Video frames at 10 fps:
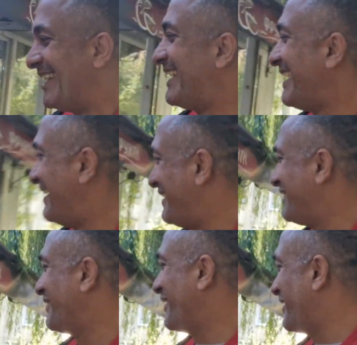Yeah,
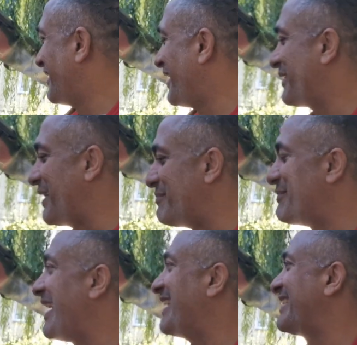very good. I come
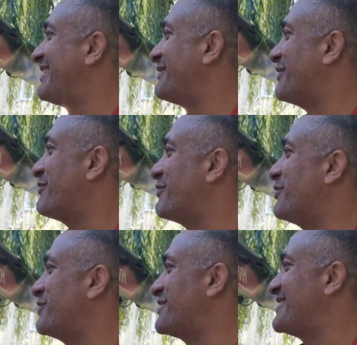back for
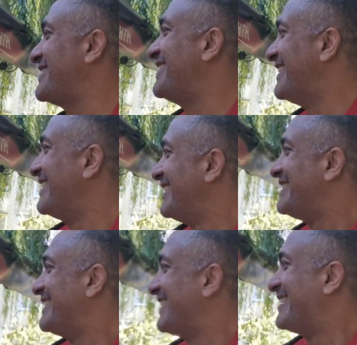fruits.
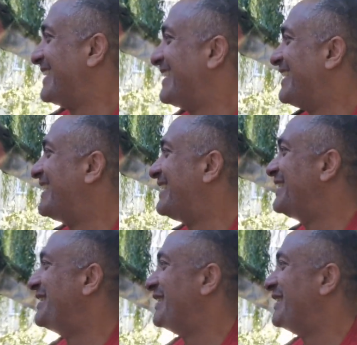Yeah.